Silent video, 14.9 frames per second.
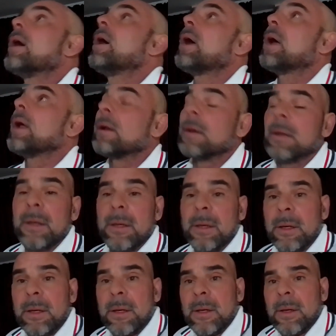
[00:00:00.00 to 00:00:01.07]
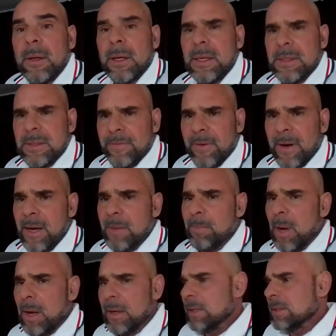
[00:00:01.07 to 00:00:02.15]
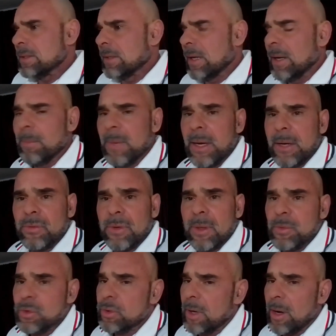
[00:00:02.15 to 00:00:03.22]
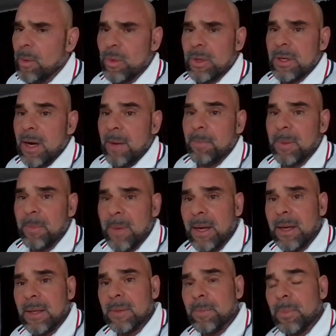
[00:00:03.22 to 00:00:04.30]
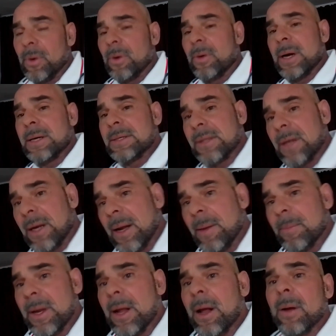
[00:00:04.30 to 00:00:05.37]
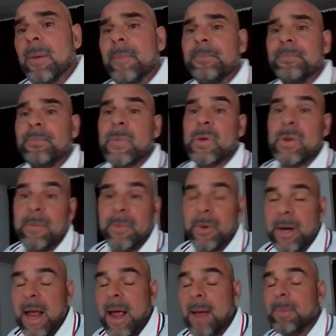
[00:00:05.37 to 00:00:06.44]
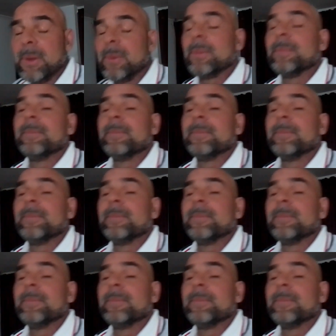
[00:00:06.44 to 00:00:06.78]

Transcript: God. Because if I had bought into that mantra, I'm sure I would not be making the progress that I am now. So I'm very happy.